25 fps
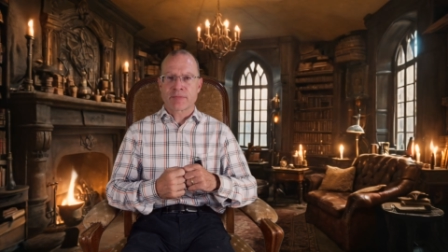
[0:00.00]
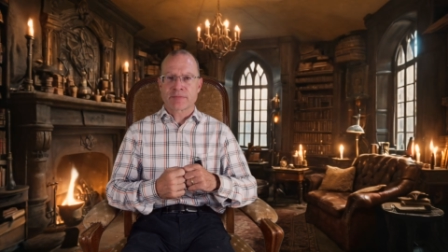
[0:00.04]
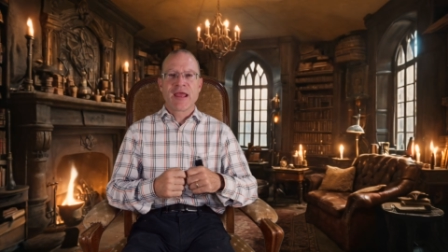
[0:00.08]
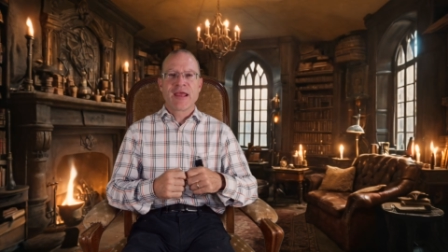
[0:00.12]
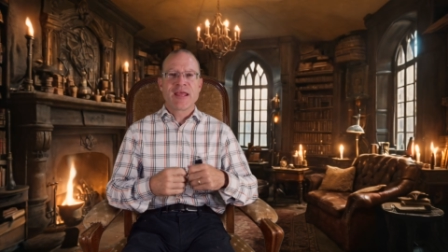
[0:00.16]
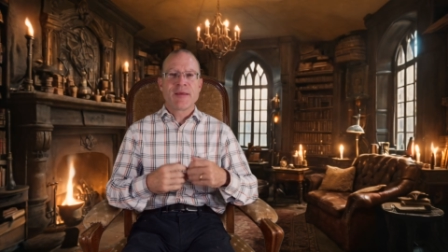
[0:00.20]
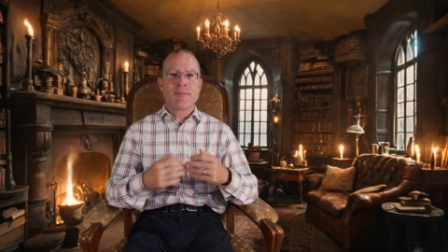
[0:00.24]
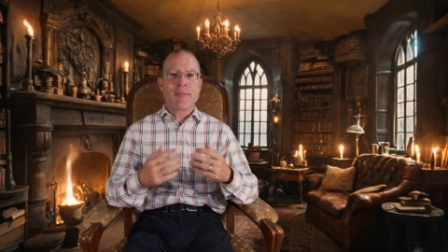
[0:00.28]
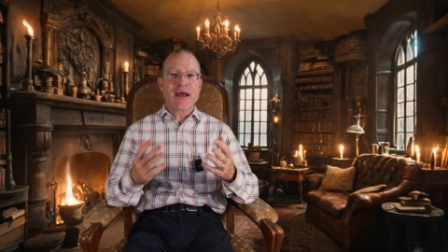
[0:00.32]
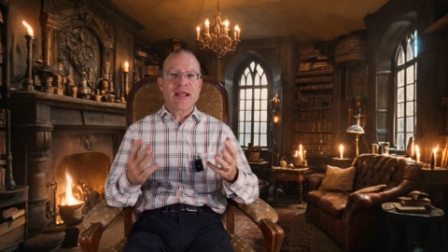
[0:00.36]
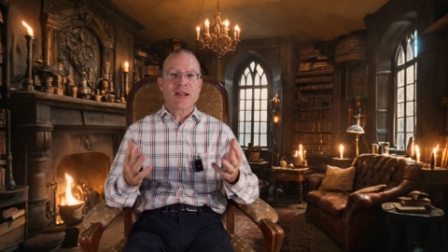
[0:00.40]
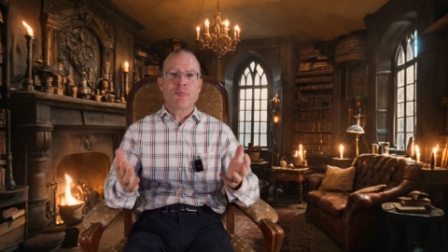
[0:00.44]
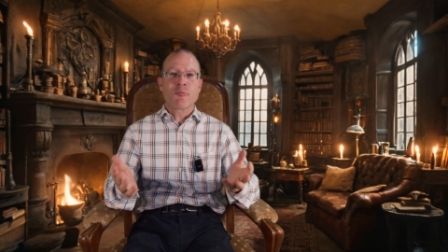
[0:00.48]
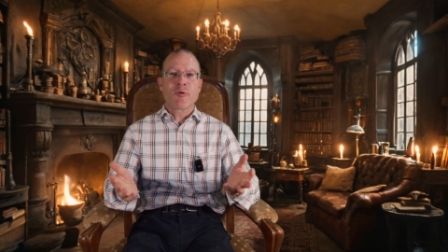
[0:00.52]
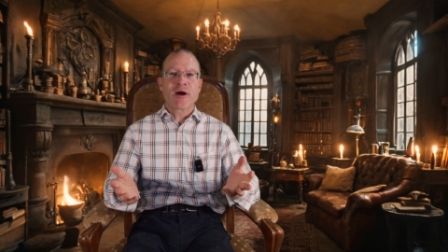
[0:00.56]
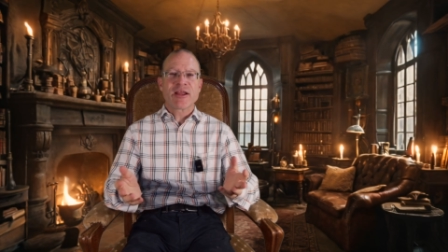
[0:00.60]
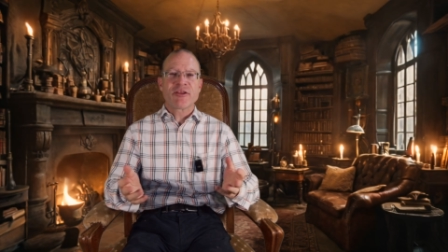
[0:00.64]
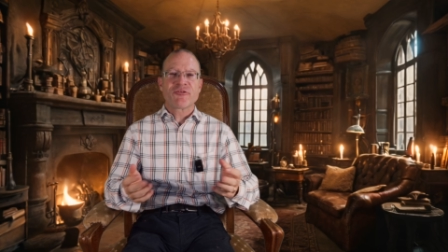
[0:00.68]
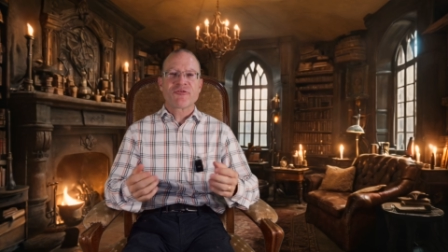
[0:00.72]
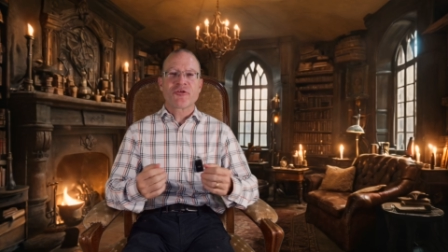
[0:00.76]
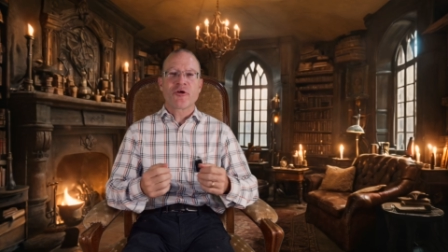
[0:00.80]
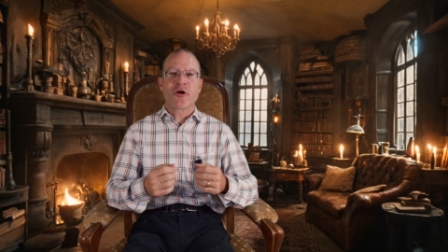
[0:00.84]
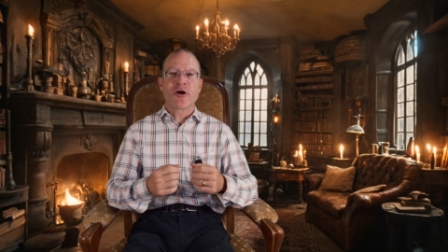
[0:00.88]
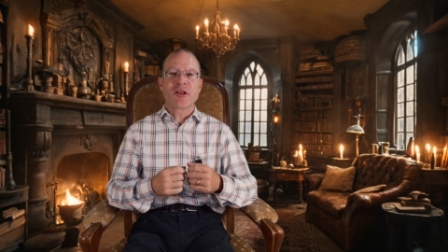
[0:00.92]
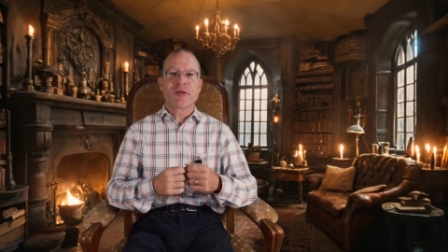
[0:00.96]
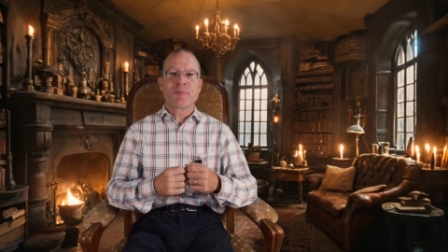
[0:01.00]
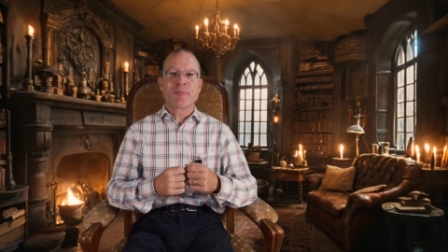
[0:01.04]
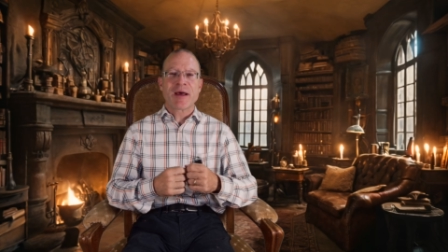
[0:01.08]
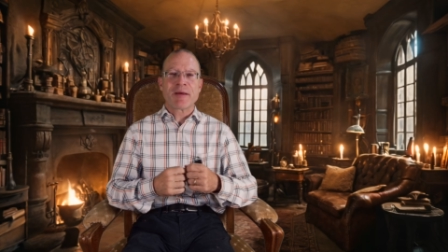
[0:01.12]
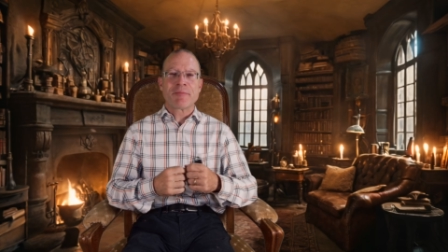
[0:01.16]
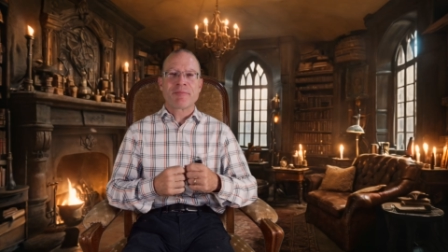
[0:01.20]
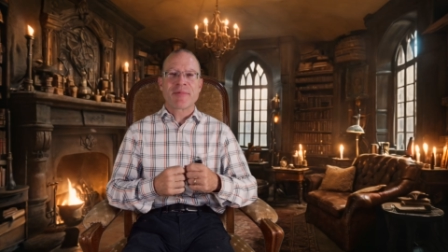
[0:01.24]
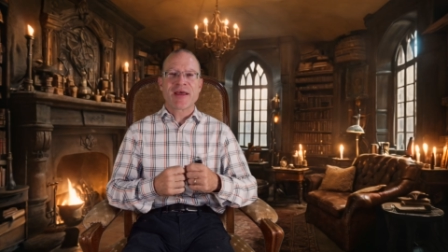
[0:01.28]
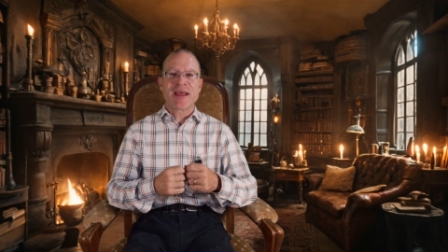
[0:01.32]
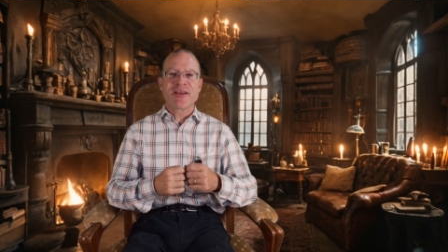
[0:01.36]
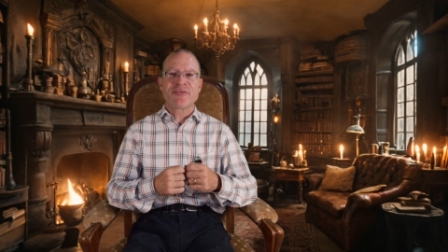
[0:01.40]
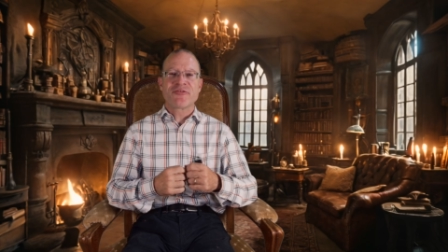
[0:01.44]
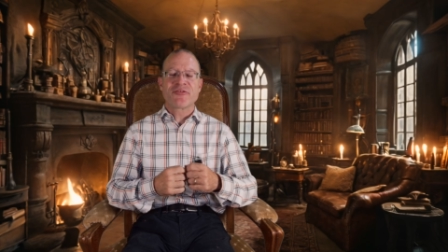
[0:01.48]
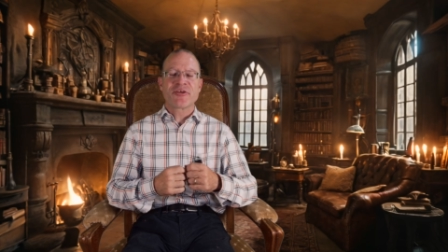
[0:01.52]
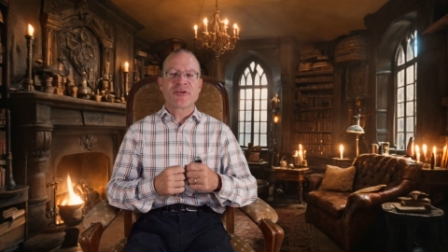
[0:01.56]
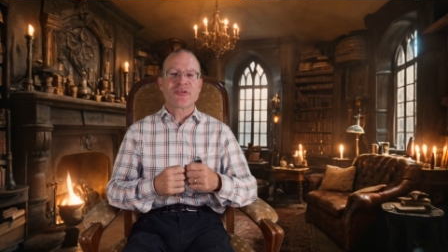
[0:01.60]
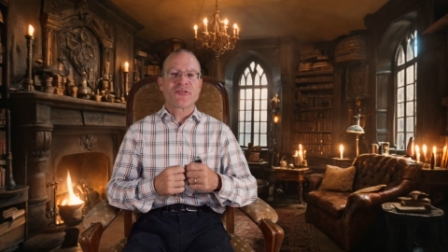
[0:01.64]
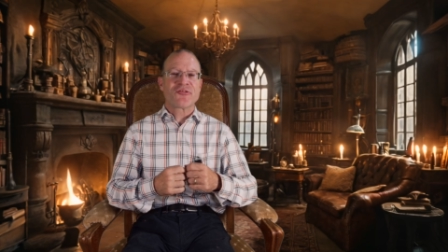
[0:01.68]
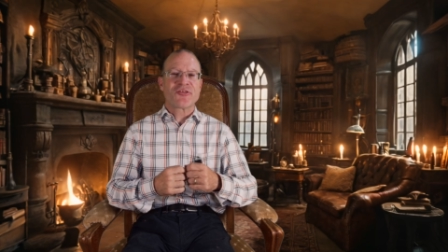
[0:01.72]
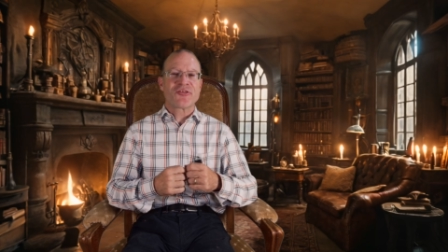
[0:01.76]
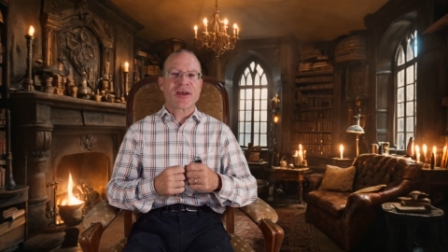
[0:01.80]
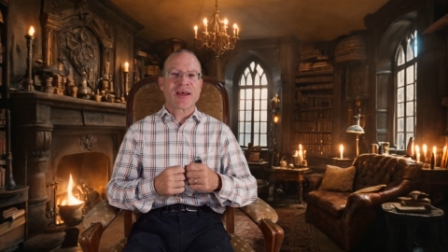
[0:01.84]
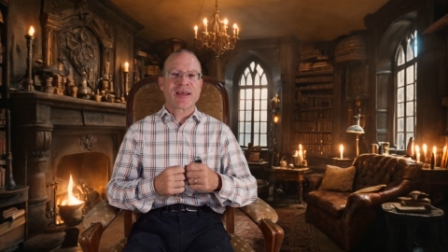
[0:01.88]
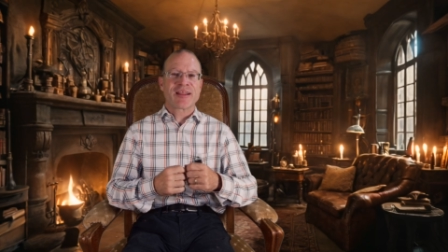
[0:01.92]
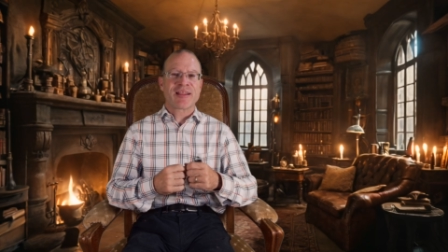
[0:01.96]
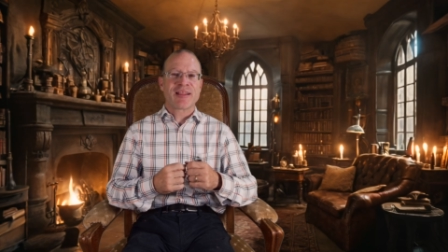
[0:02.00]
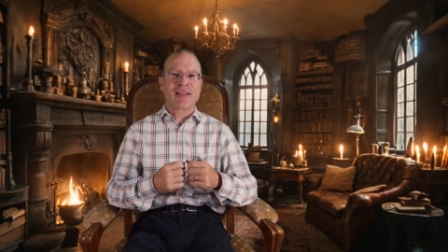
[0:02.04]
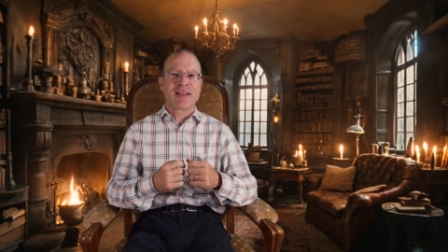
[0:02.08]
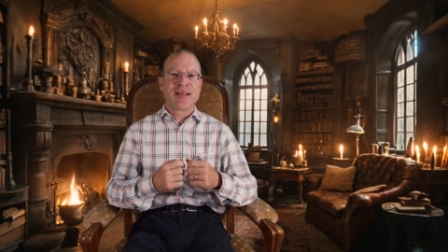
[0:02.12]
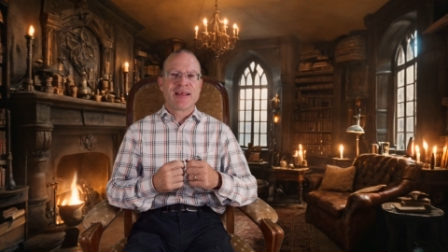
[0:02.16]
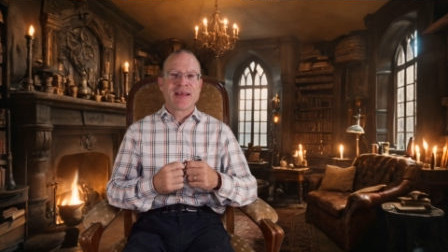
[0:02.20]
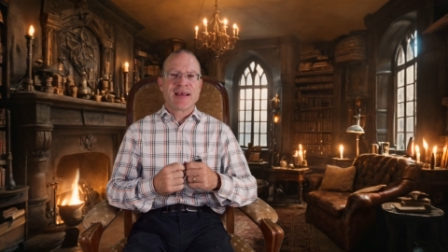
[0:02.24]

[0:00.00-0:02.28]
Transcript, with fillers: He, by the way, joined my Patreon channel,